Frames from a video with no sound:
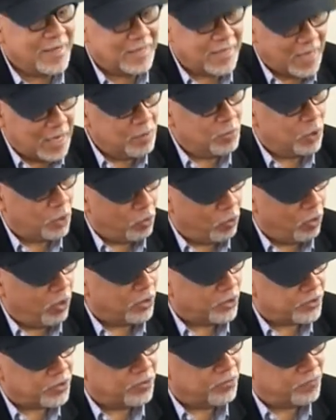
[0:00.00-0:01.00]
came
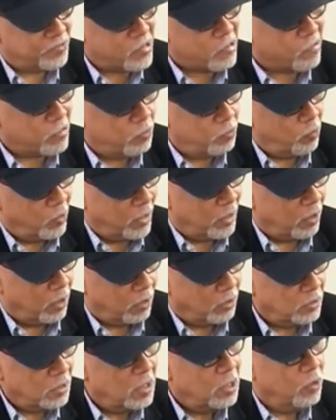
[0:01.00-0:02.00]
across very
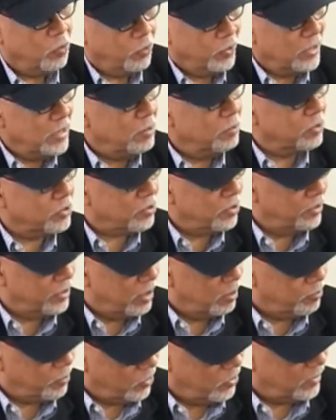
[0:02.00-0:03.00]
well when he was on
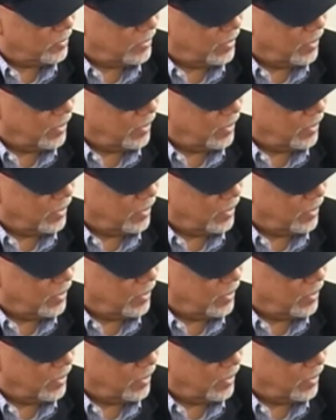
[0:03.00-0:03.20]
our broadcast.